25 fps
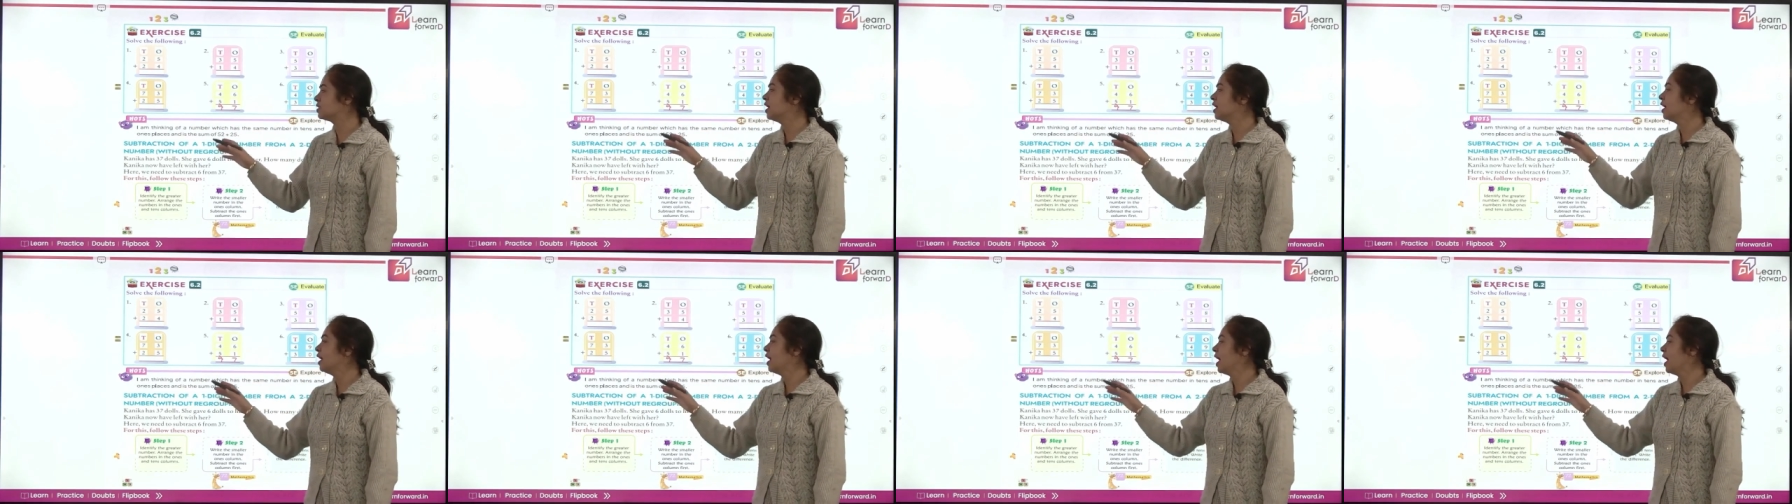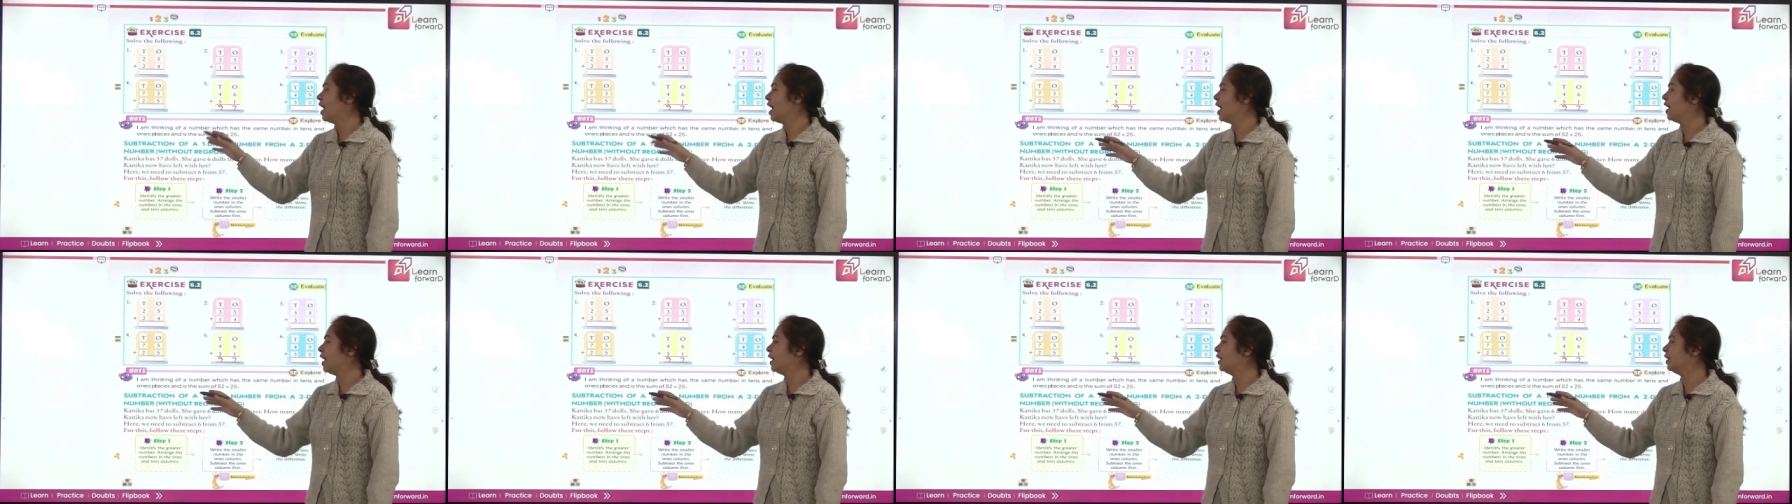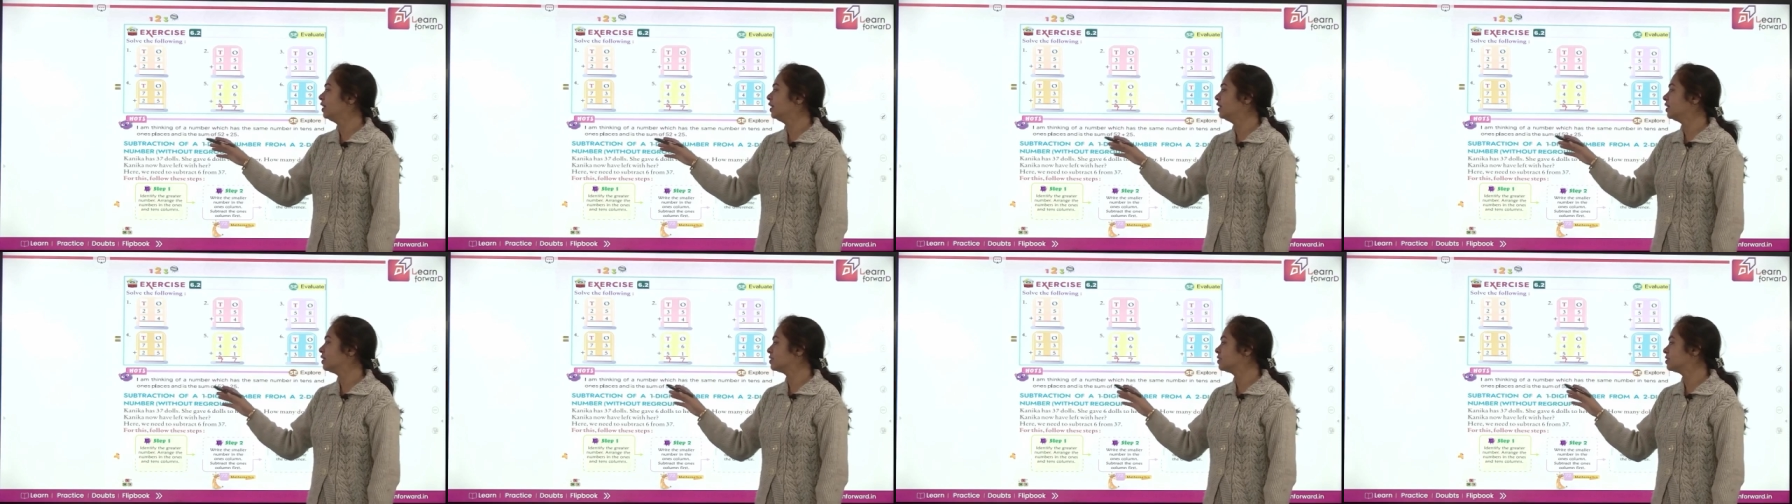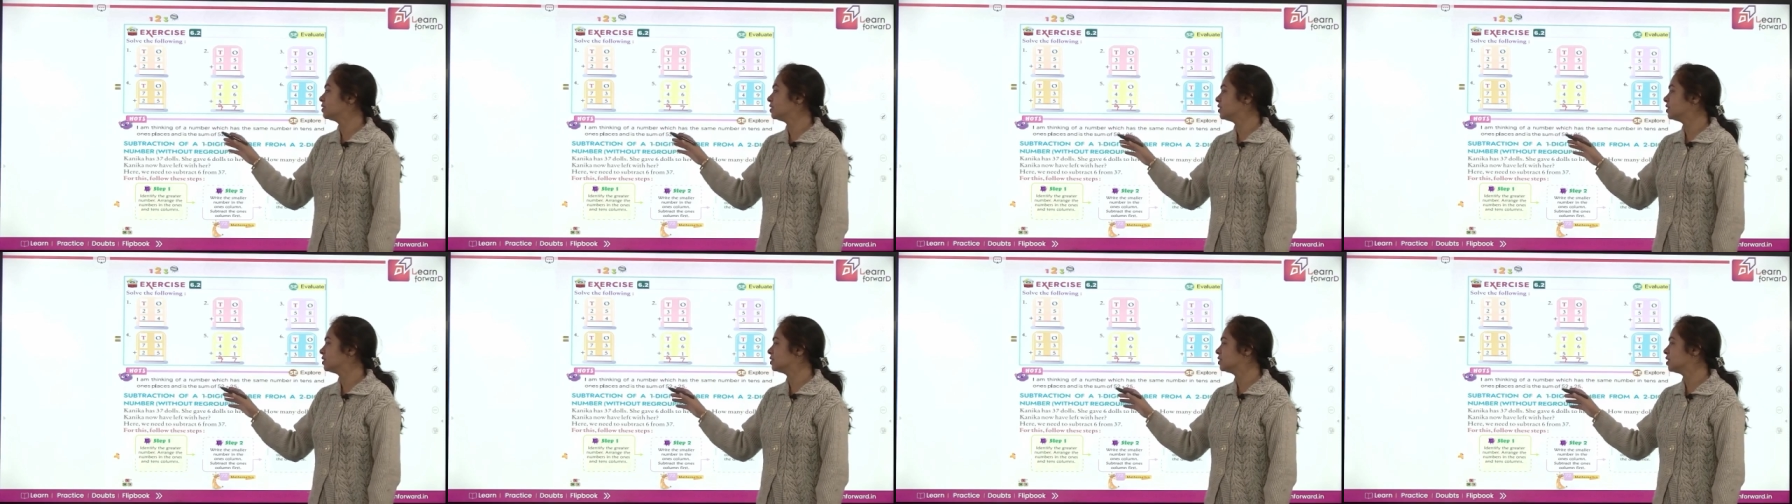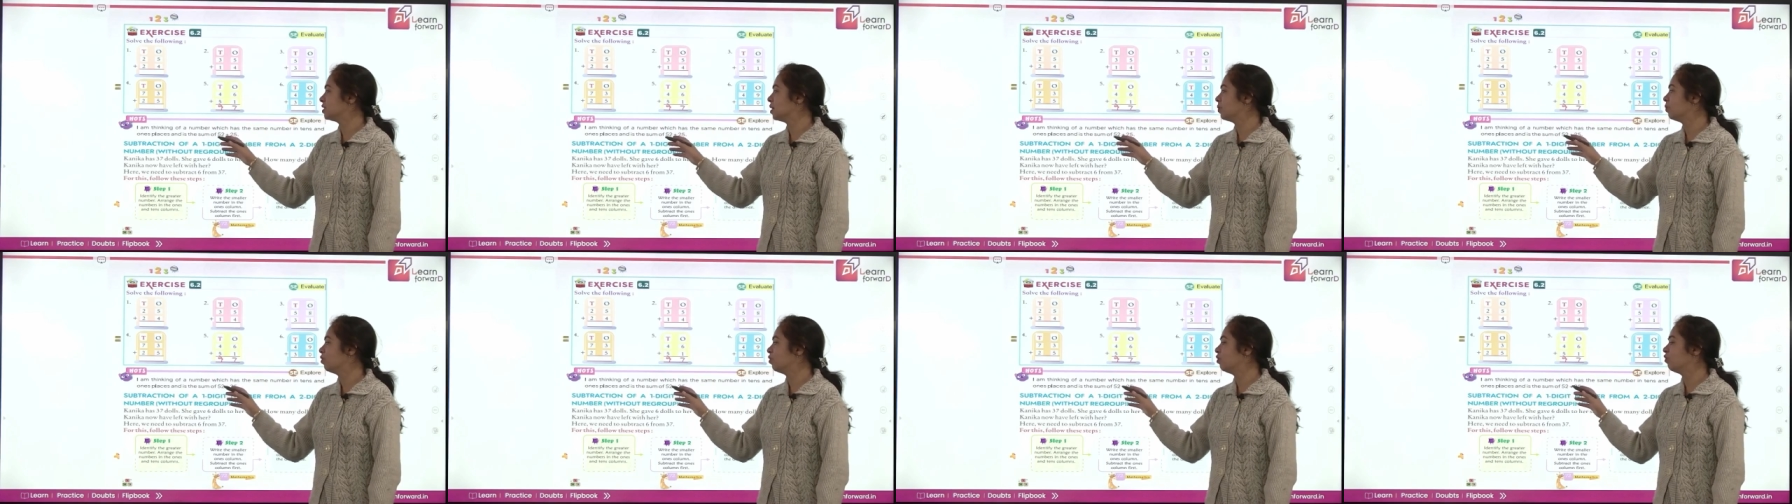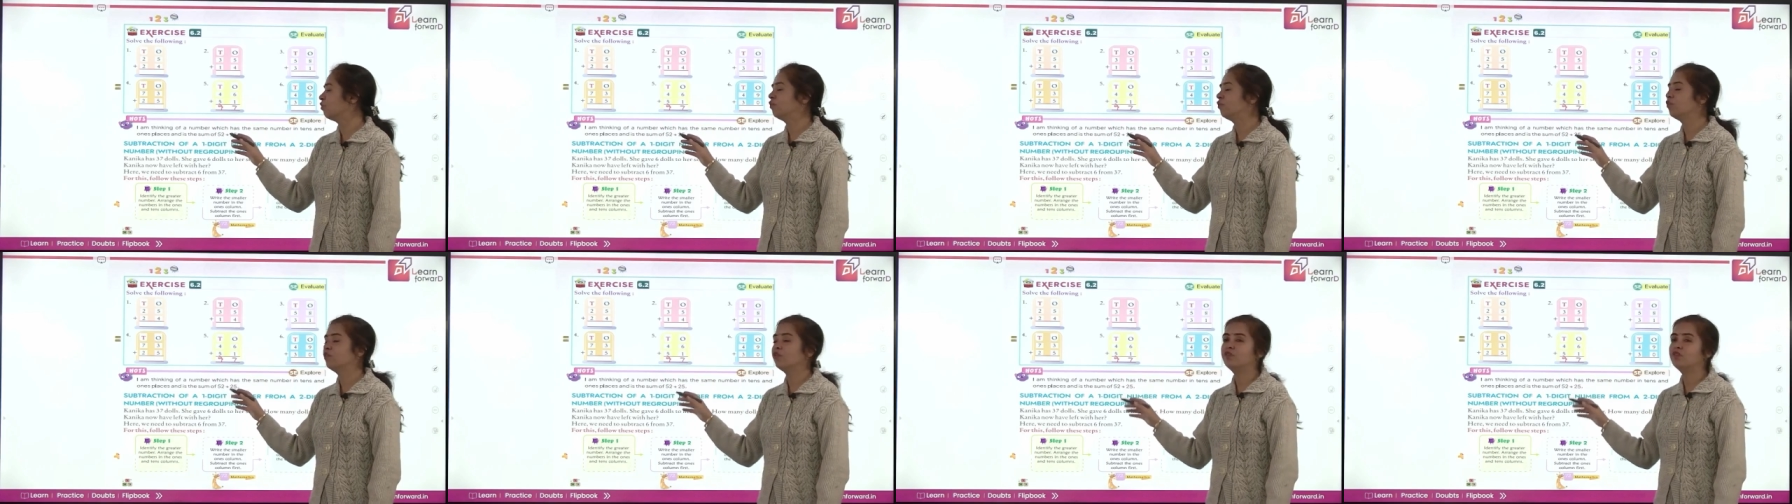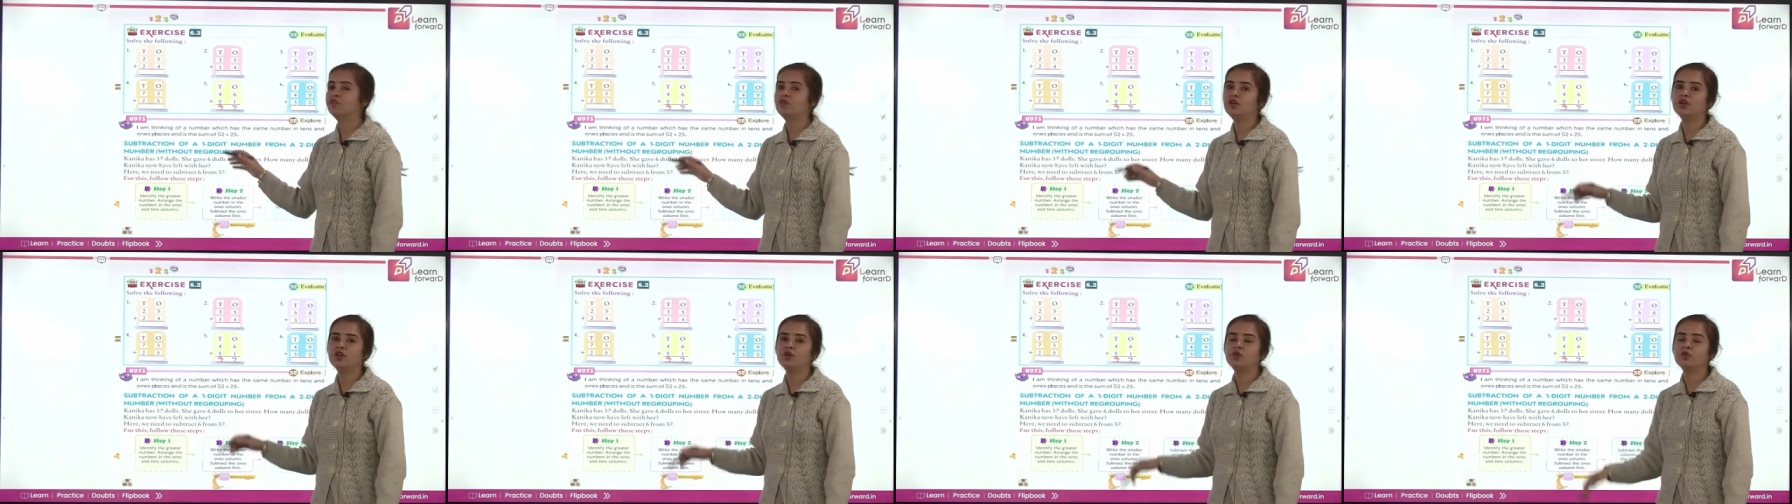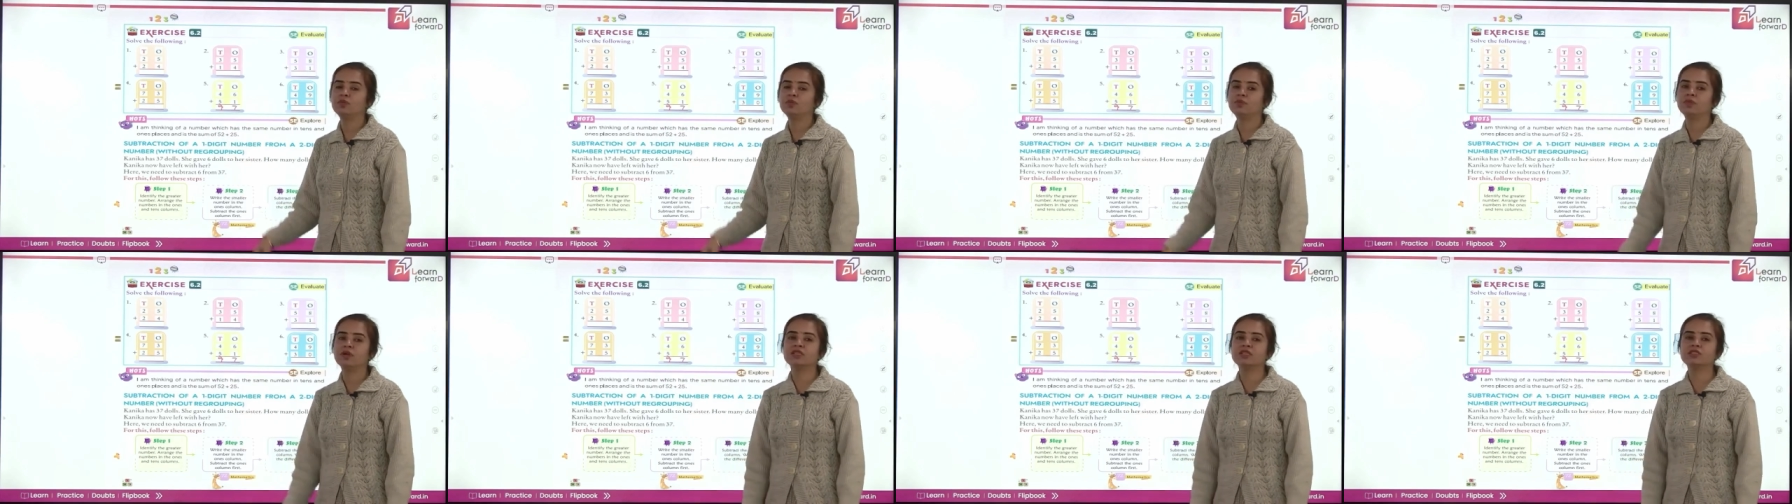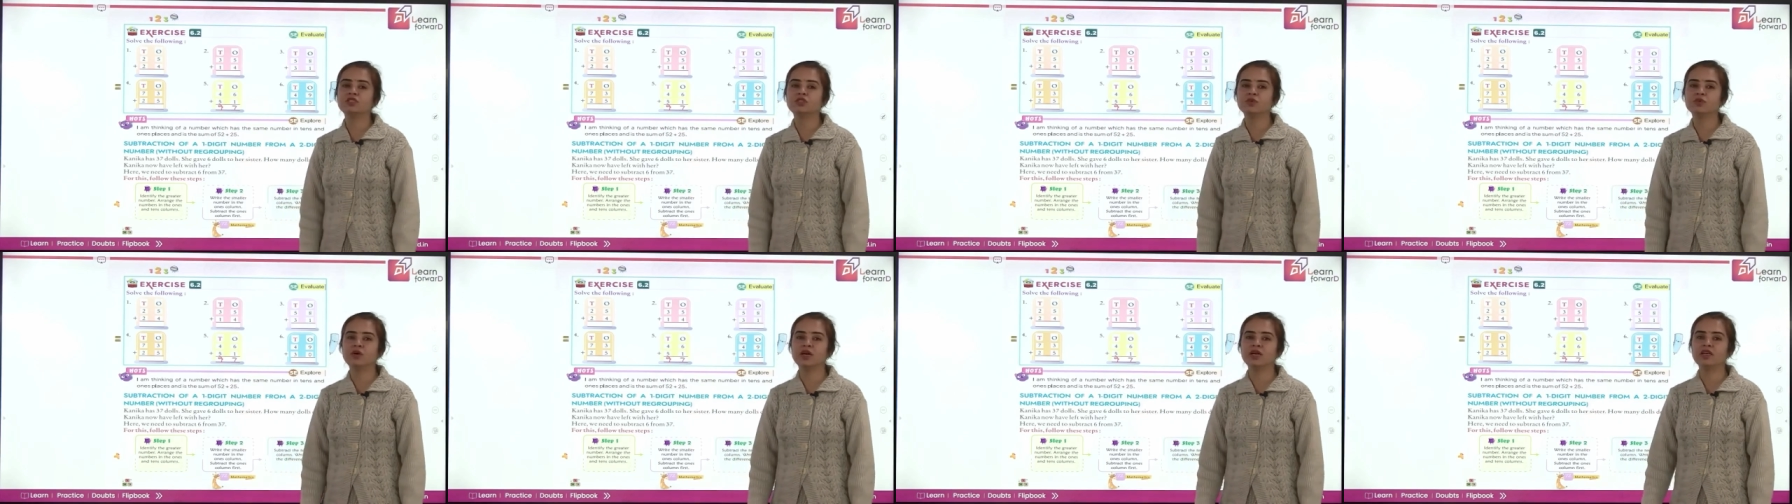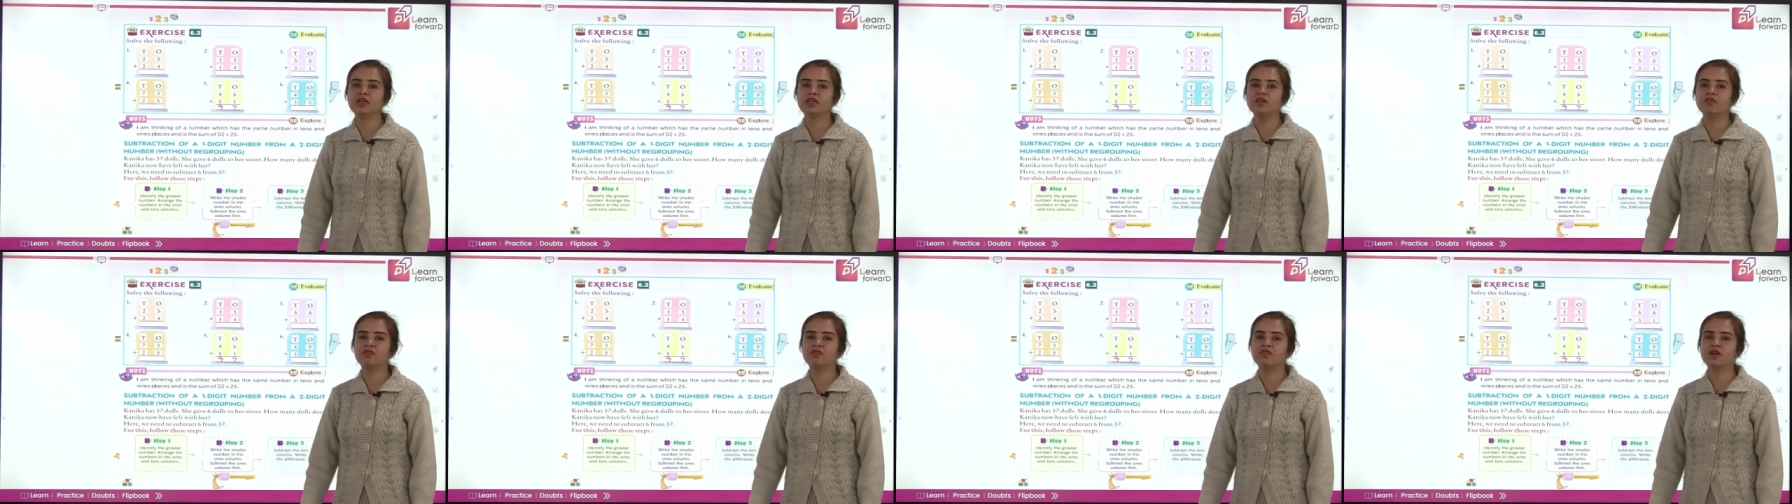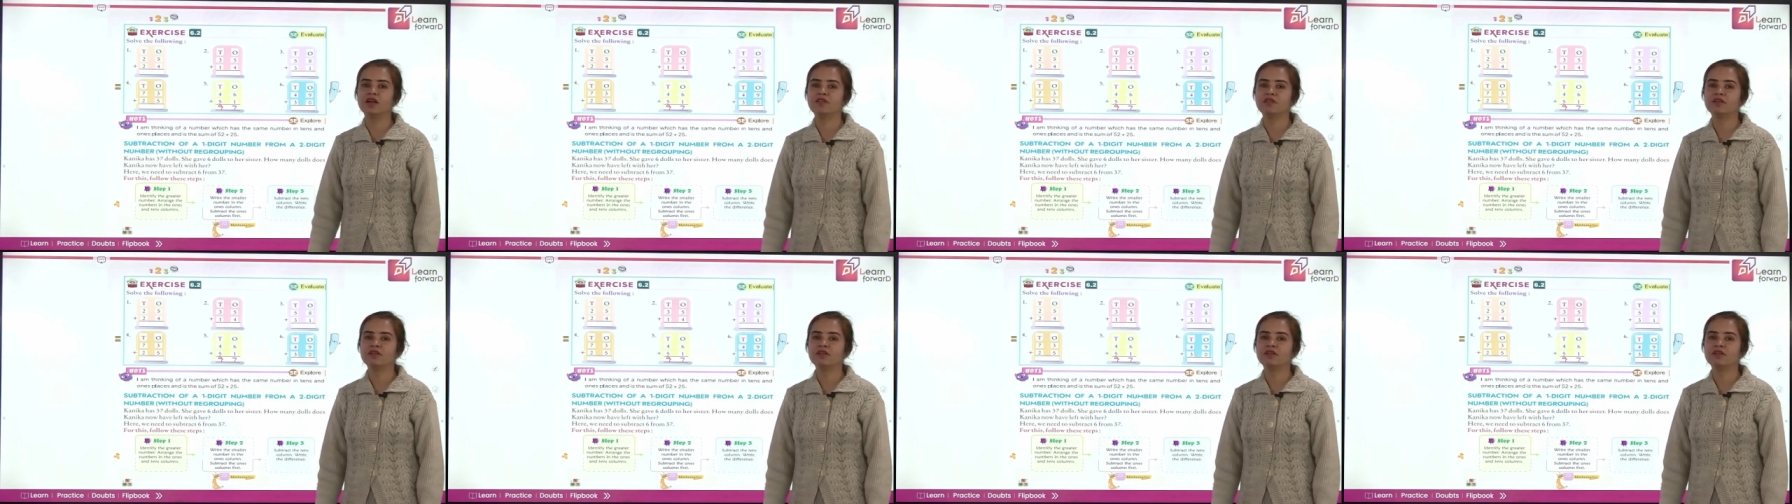and is the sum of 52 plus 25.